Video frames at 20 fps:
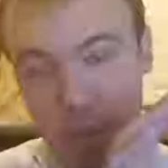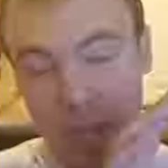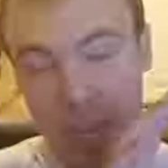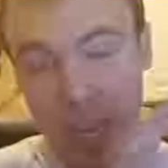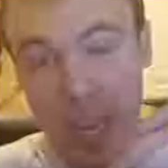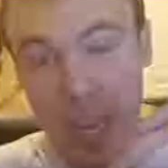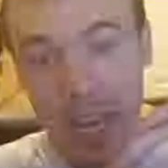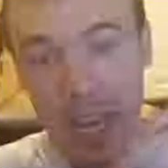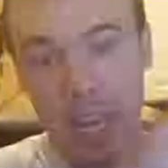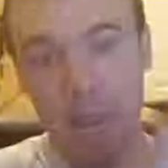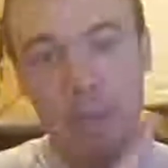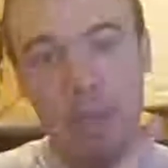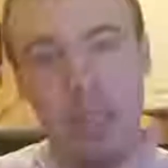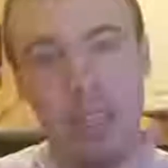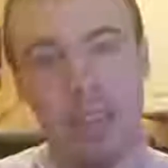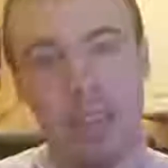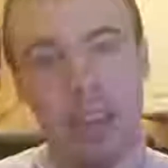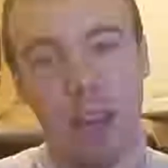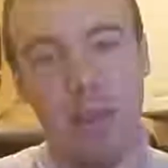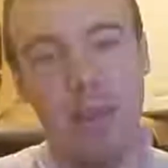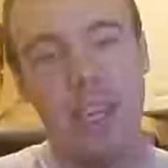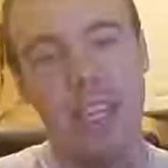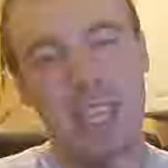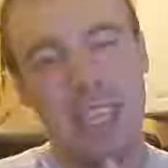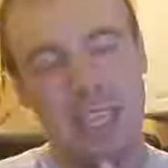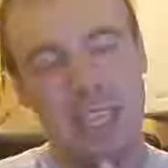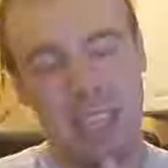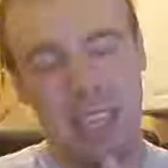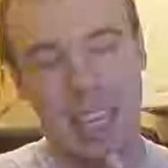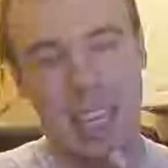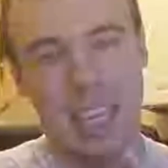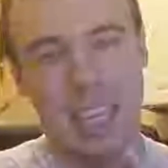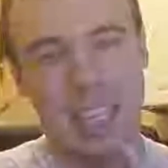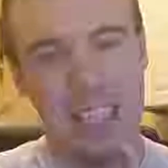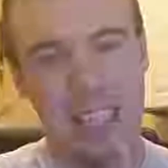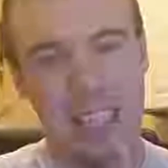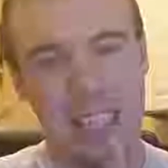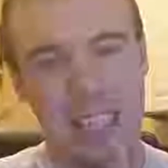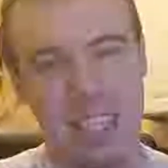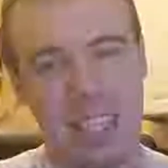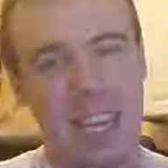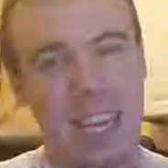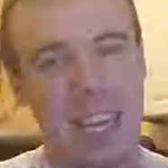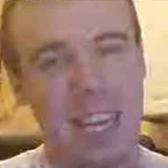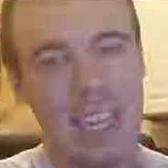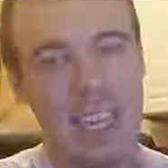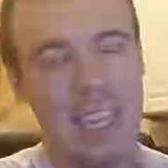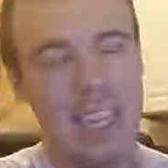name, and I mean that's not the time,